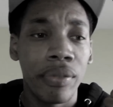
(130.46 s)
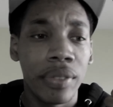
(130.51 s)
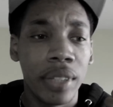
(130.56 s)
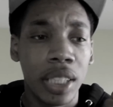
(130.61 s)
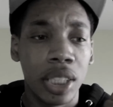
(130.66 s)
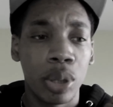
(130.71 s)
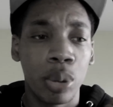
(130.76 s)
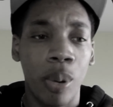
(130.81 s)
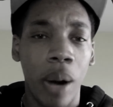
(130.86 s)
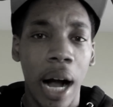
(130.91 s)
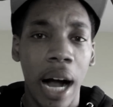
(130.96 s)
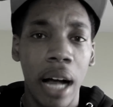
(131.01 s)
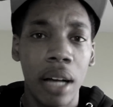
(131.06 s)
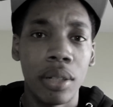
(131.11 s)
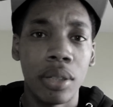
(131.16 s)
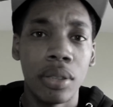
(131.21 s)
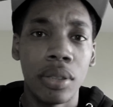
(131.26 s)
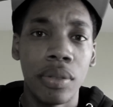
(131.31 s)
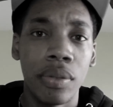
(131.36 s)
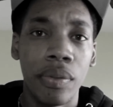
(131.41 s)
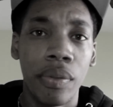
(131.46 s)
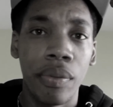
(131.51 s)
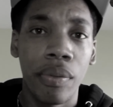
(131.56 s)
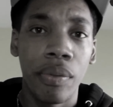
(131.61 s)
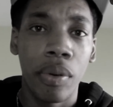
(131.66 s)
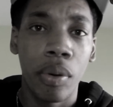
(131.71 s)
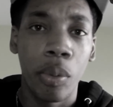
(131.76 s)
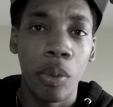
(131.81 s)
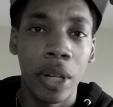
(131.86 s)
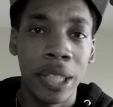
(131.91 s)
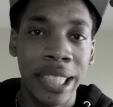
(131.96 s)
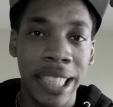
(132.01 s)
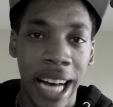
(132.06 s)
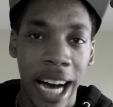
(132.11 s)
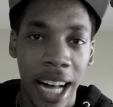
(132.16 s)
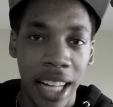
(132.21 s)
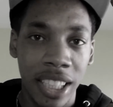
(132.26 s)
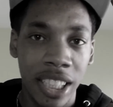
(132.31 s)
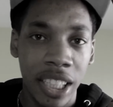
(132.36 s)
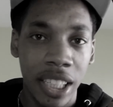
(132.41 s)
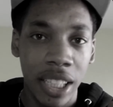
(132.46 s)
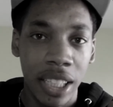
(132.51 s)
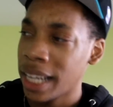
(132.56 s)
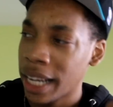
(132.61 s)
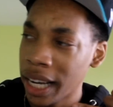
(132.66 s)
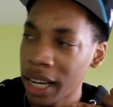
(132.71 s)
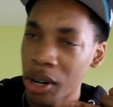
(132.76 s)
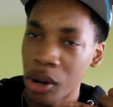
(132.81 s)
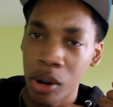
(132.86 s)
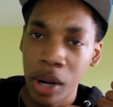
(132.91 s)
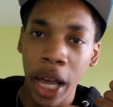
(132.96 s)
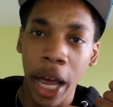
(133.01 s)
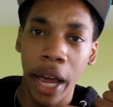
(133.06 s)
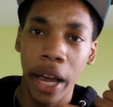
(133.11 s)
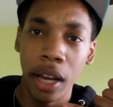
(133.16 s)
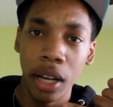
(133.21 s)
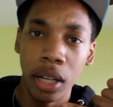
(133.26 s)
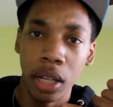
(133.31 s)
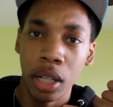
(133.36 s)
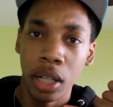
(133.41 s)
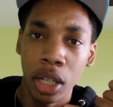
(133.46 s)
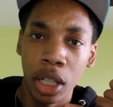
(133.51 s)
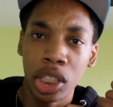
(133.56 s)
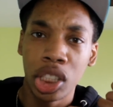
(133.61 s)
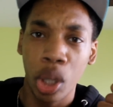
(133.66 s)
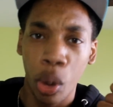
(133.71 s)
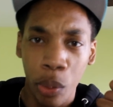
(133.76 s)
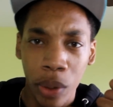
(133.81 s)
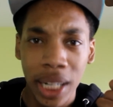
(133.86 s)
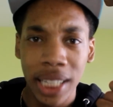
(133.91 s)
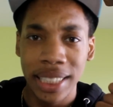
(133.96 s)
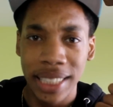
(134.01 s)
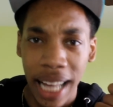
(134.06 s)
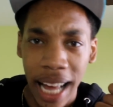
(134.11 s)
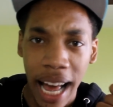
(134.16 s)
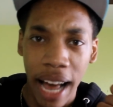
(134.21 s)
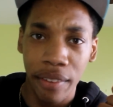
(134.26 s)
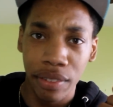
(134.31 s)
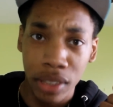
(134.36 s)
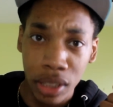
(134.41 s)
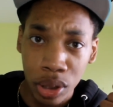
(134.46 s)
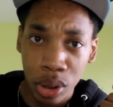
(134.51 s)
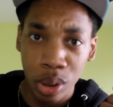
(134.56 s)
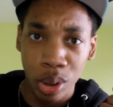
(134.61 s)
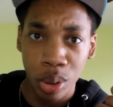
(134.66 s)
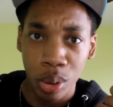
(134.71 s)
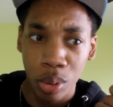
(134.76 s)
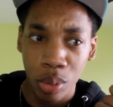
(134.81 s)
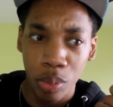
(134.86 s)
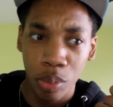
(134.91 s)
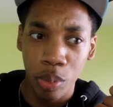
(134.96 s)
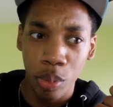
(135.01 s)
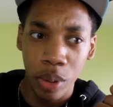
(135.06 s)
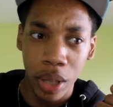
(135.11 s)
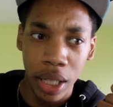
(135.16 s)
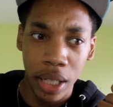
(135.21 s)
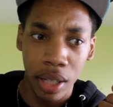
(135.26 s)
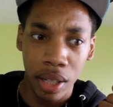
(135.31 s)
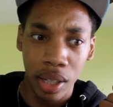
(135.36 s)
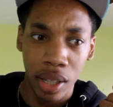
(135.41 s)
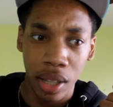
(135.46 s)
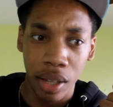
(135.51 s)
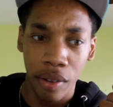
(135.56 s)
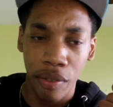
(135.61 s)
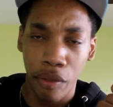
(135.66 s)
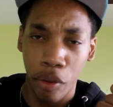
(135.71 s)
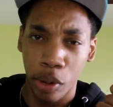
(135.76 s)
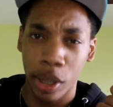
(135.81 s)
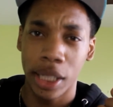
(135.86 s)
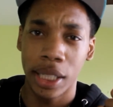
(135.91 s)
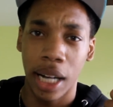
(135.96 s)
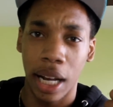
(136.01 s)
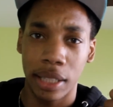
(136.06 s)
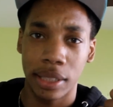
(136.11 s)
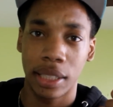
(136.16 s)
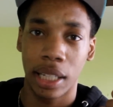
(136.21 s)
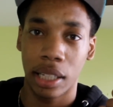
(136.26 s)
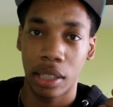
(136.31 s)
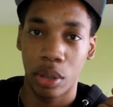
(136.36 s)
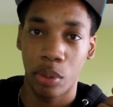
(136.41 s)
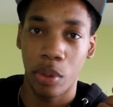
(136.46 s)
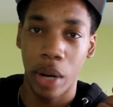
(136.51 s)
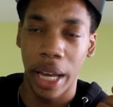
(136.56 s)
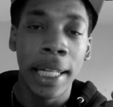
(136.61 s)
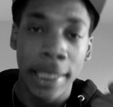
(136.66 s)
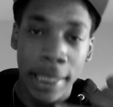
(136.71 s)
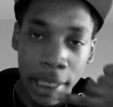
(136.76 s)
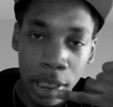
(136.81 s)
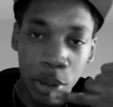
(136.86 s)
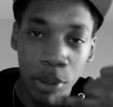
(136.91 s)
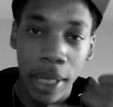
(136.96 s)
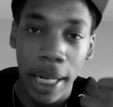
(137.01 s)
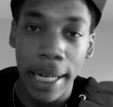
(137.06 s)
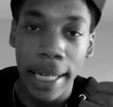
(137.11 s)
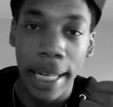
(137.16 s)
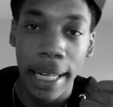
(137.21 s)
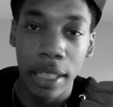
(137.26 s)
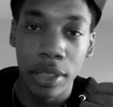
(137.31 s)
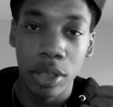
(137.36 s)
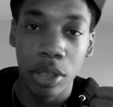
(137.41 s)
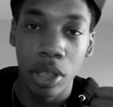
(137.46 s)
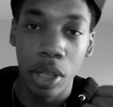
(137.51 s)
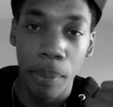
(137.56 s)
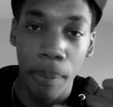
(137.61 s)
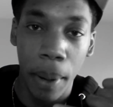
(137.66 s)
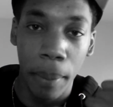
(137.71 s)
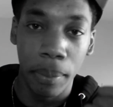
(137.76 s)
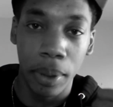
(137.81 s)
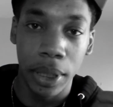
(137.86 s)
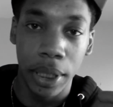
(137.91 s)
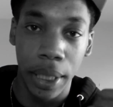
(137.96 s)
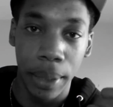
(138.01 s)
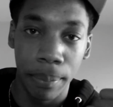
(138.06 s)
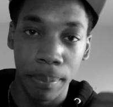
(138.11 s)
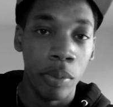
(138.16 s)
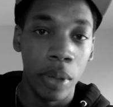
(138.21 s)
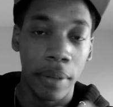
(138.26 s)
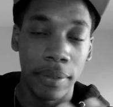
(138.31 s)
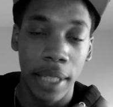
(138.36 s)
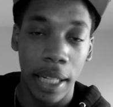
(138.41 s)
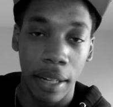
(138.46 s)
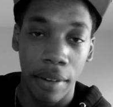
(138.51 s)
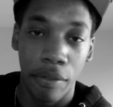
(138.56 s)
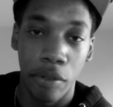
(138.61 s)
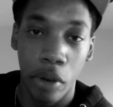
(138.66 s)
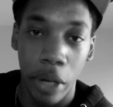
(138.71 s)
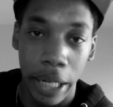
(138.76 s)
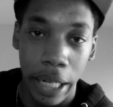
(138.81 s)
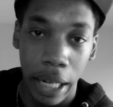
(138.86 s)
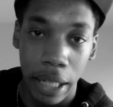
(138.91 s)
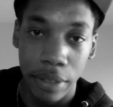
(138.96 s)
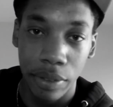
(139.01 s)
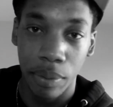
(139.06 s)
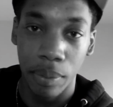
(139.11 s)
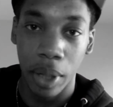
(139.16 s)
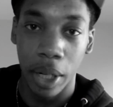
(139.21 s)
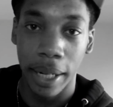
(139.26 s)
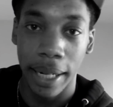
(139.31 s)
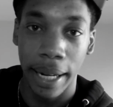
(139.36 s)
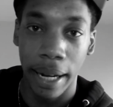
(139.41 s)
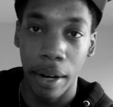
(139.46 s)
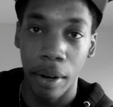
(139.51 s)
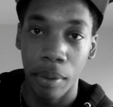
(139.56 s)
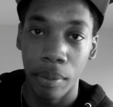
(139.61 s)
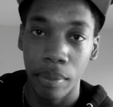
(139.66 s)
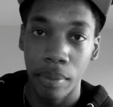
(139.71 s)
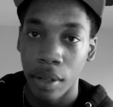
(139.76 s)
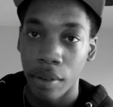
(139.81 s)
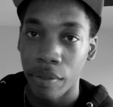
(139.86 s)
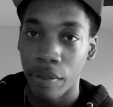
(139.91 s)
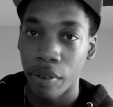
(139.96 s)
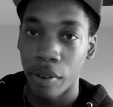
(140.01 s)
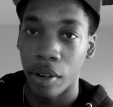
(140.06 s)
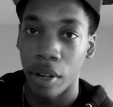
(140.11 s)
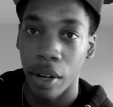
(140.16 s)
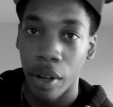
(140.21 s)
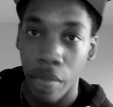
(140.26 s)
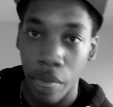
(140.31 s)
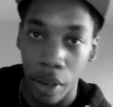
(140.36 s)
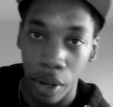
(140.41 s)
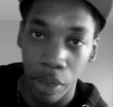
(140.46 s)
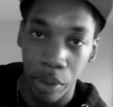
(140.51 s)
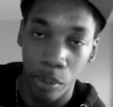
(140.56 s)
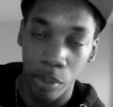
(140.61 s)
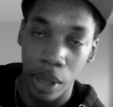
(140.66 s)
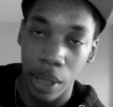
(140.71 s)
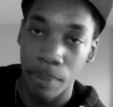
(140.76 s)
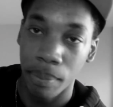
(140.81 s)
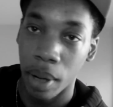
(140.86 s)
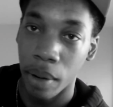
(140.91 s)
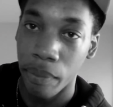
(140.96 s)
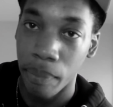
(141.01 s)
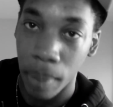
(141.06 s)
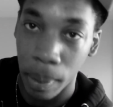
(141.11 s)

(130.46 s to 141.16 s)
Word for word: the trial for $1? Yeah, okay. So what does that have to do with $40 taken away? Since you didn't cancel your membership, we have taken $40 from your account for the three month